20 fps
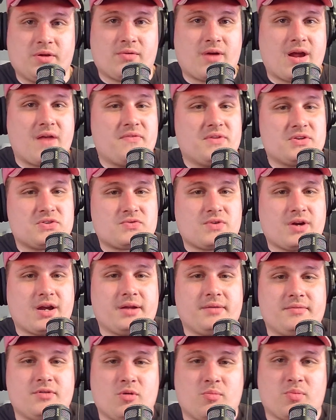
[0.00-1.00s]
ride this ride,
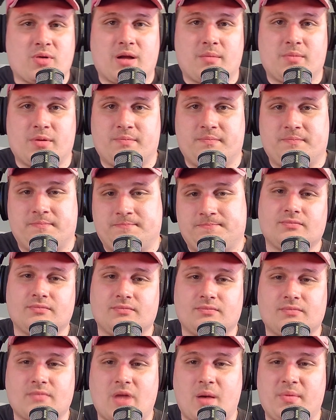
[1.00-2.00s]
no problem.
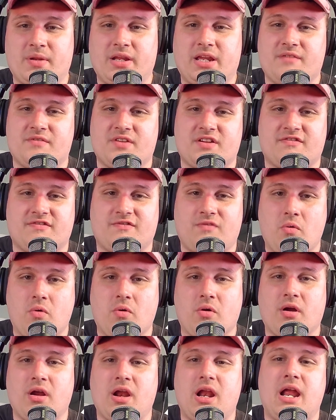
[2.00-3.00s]
I'm going to give it a
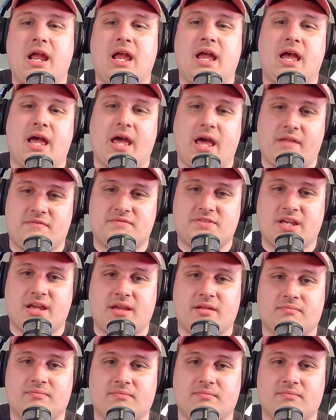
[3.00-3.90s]
4 out of 10.